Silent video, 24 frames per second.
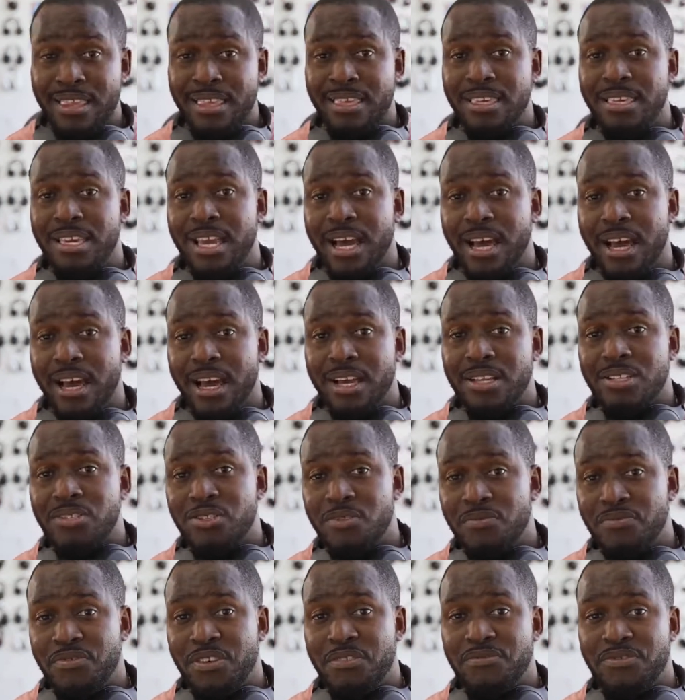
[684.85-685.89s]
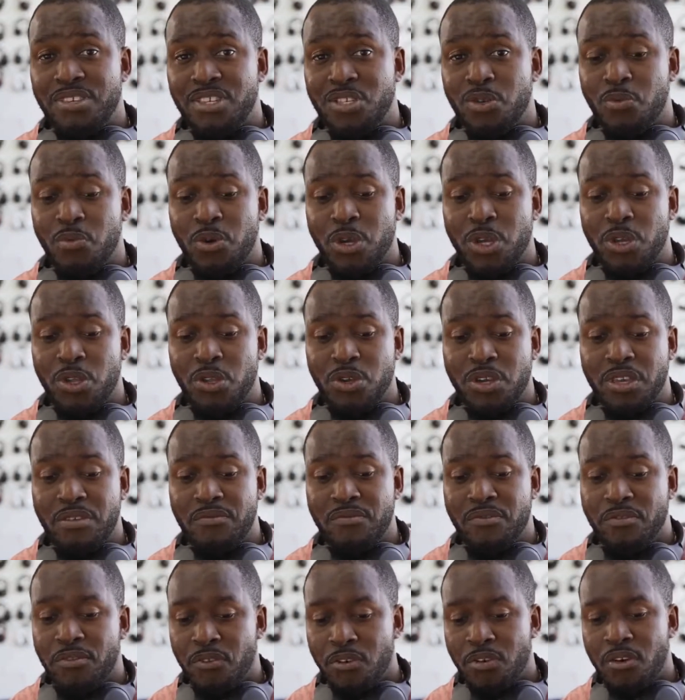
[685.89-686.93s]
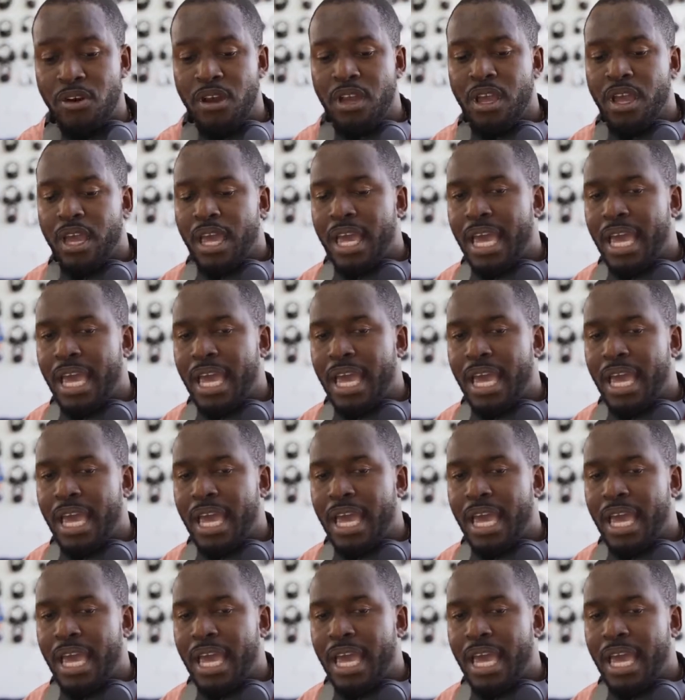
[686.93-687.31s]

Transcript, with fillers: the 250s are what you're looking for.